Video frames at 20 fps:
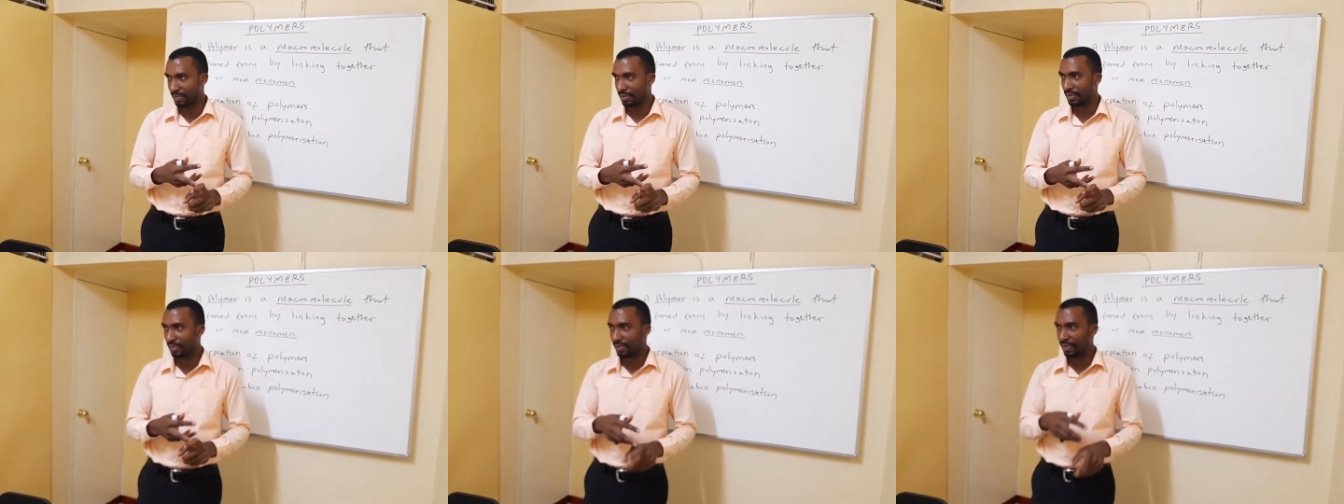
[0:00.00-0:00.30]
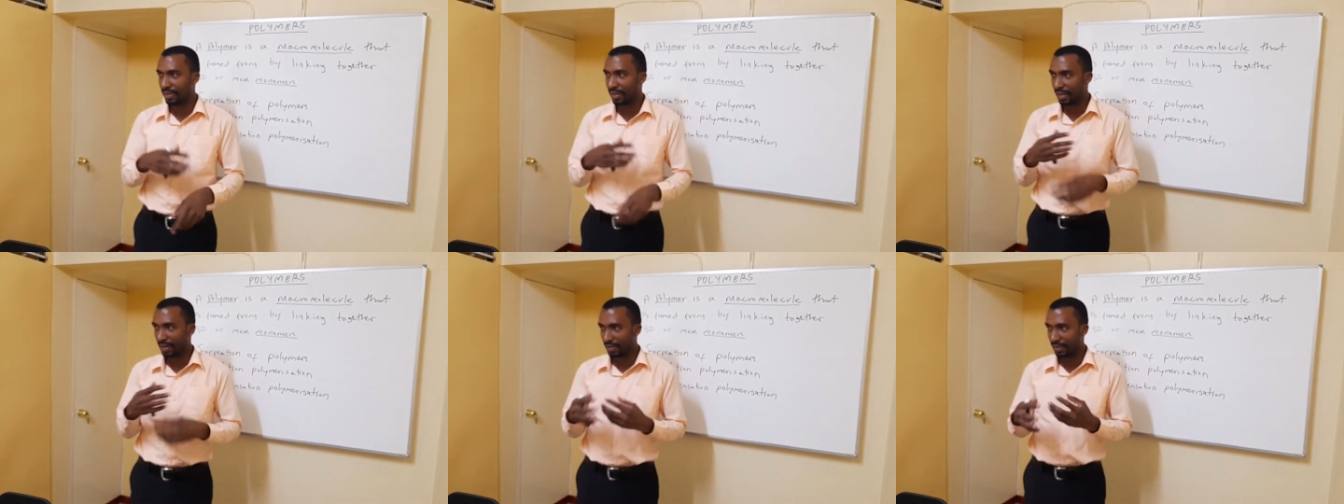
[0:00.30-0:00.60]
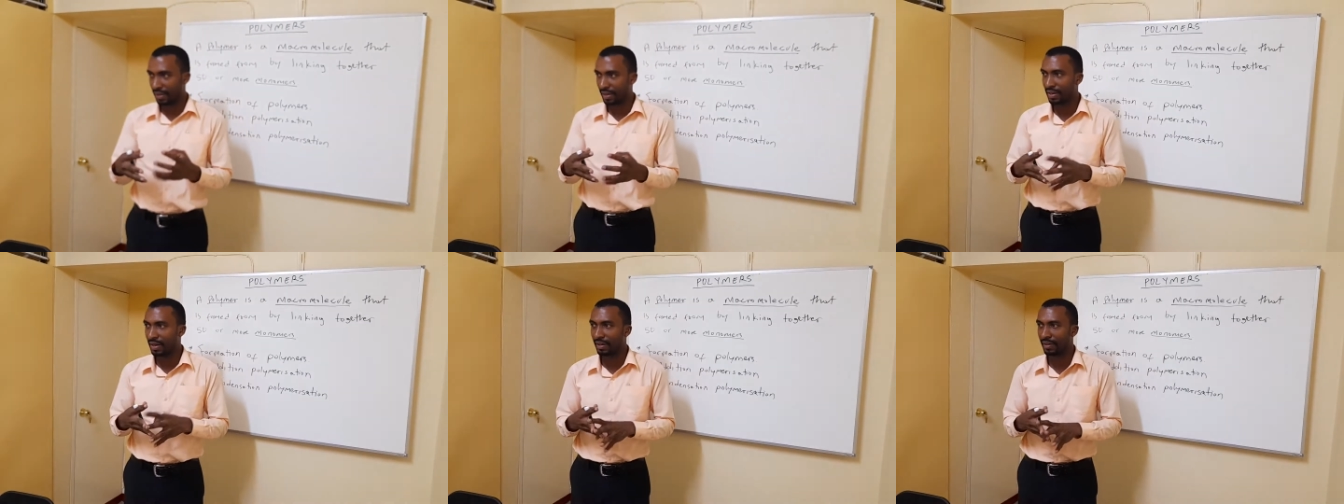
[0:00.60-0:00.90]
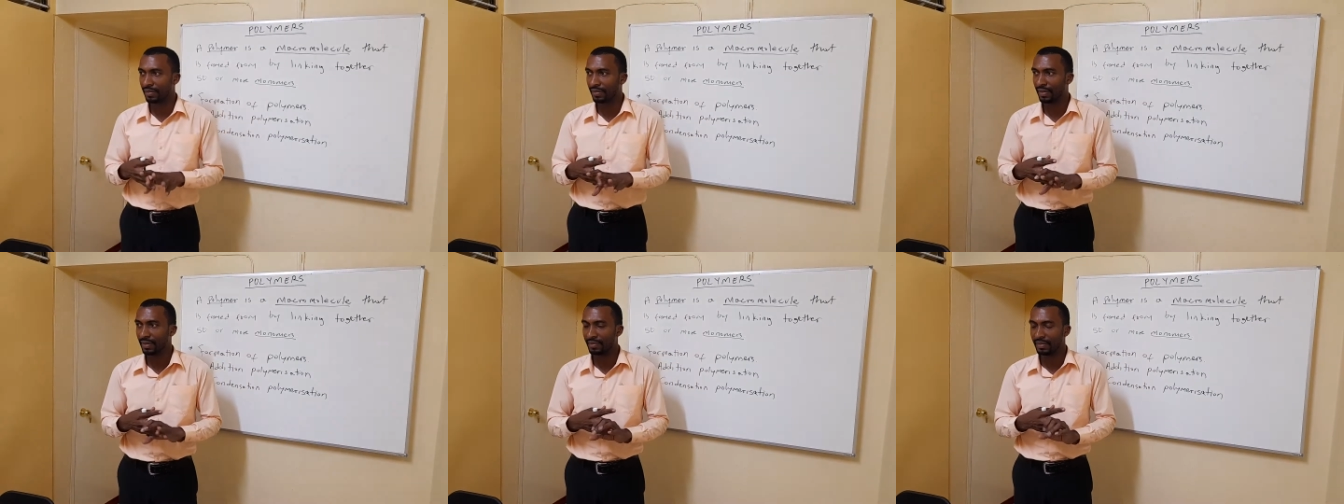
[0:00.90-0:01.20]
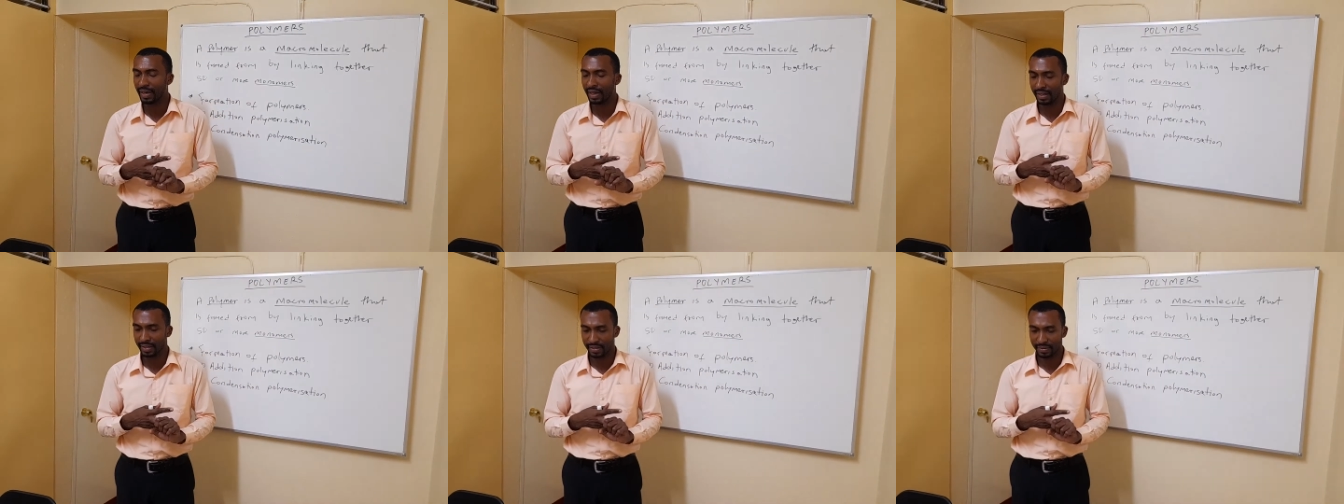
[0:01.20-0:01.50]
If you can recall from
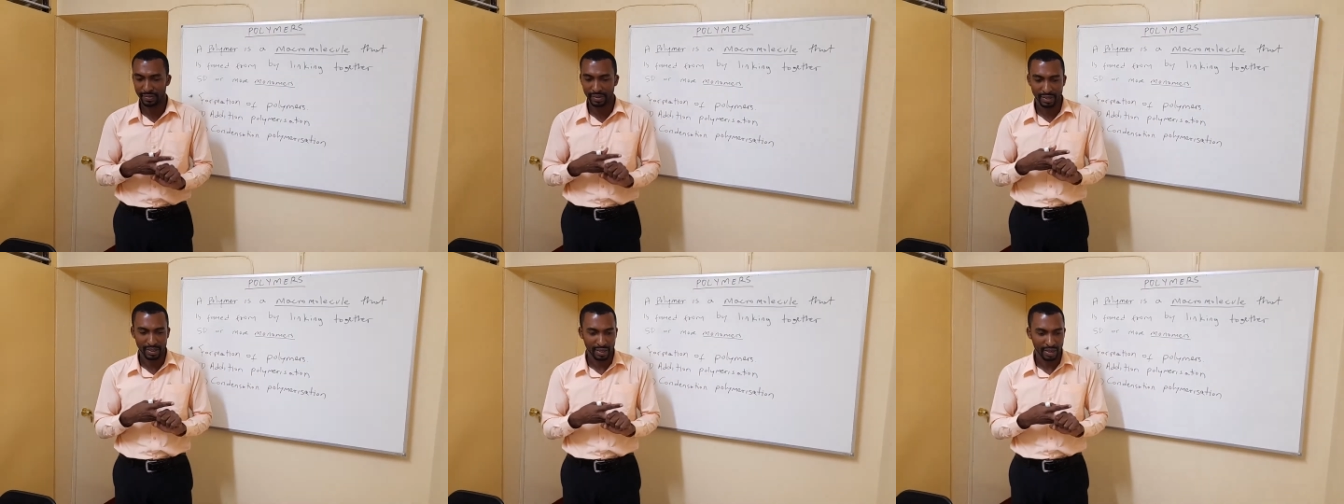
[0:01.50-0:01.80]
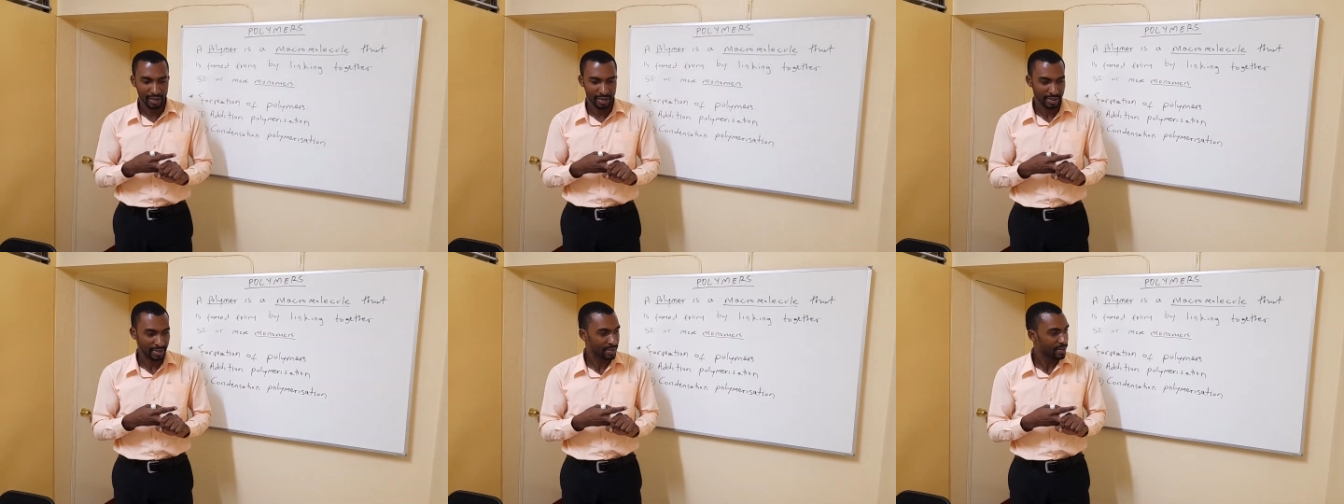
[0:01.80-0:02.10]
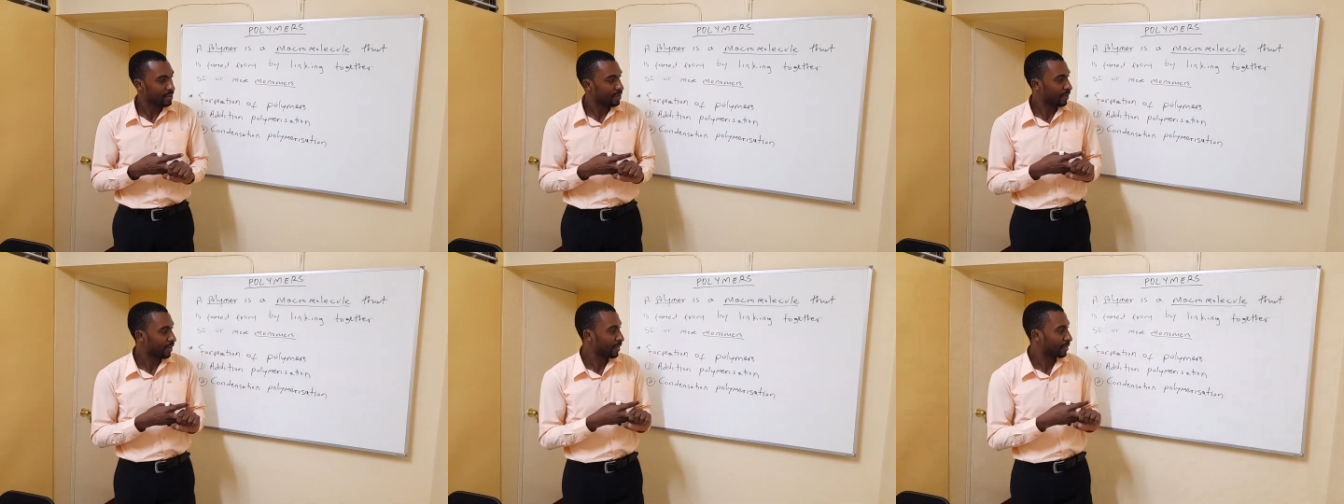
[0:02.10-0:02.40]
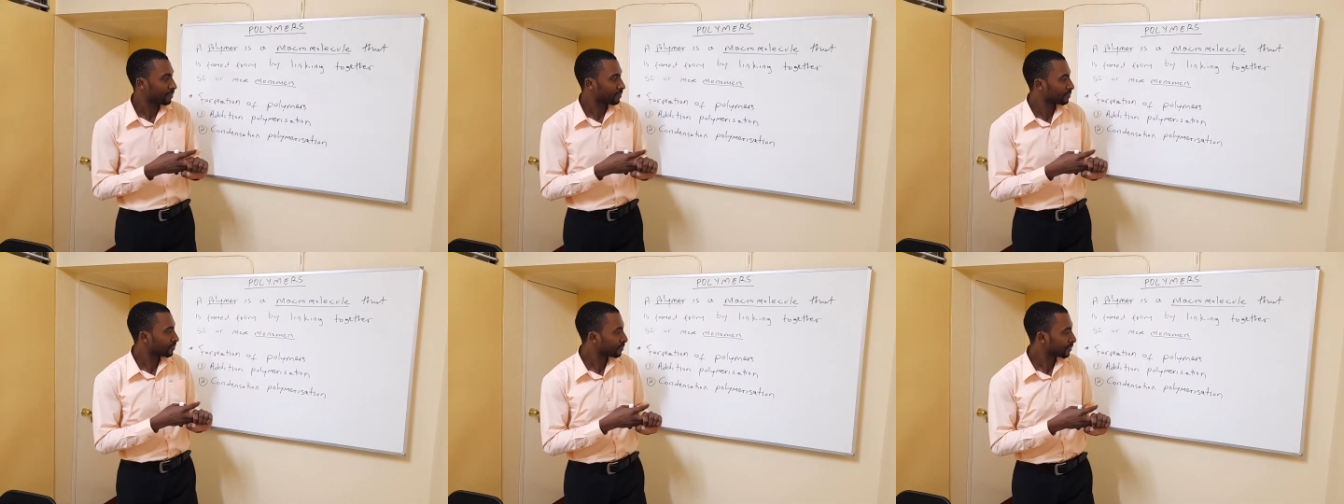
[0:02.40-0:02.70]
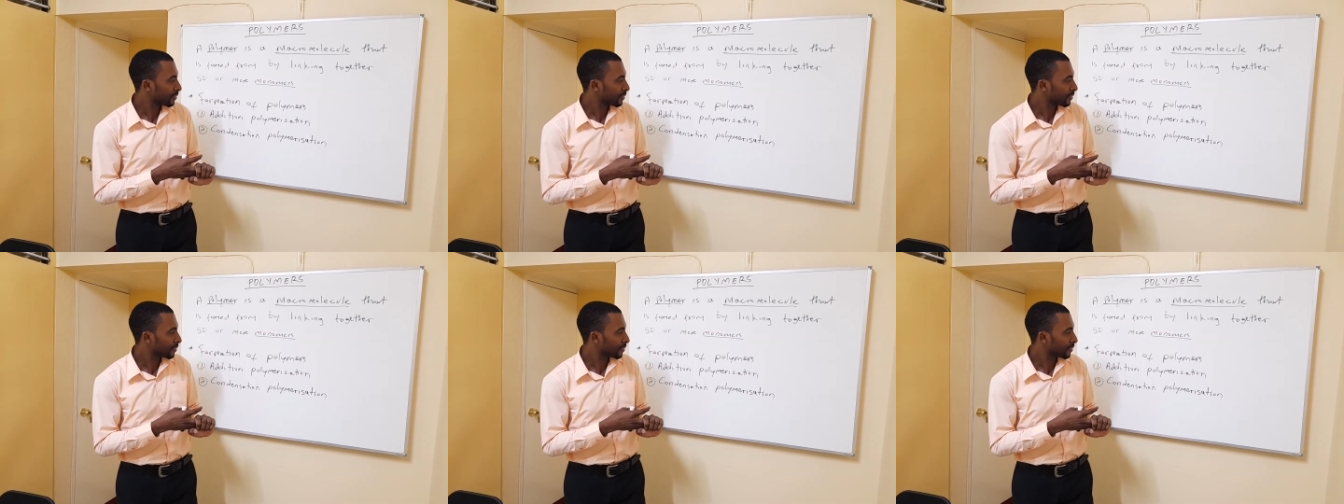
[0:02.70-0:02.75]
last week's class, right?